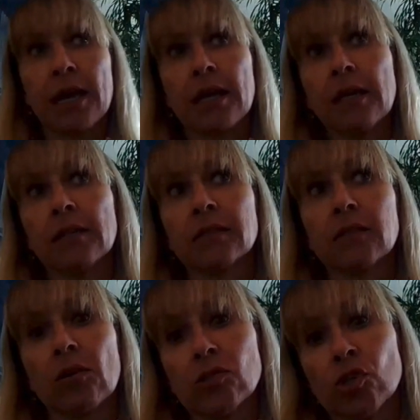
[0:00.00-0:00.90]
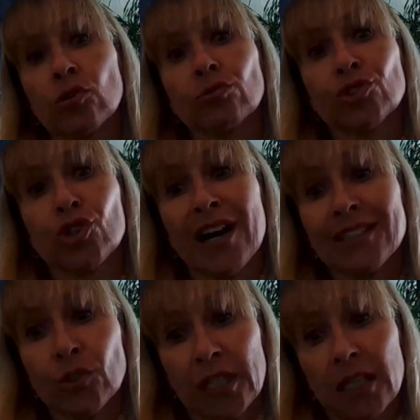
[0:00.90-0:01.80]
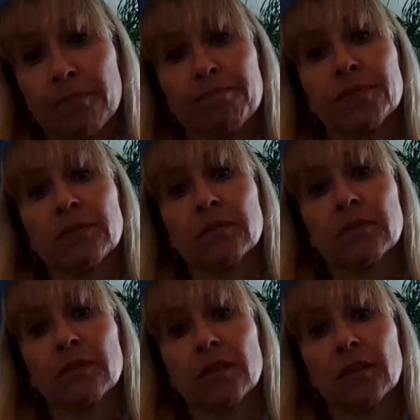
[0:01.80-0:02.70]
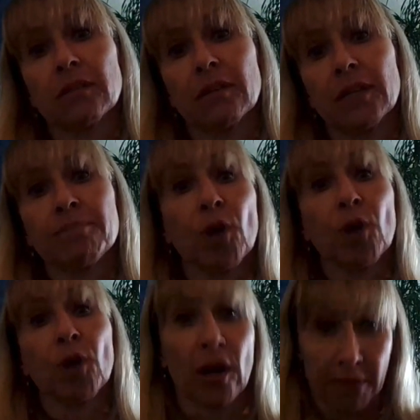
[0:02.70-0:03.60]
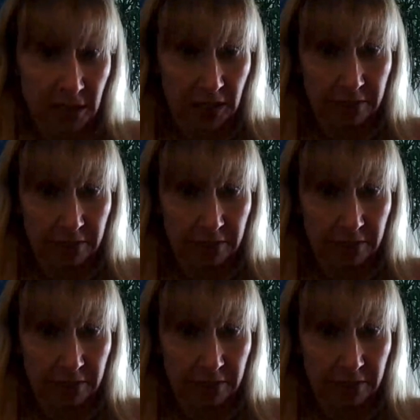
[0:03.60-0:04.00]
and also try to keep employment.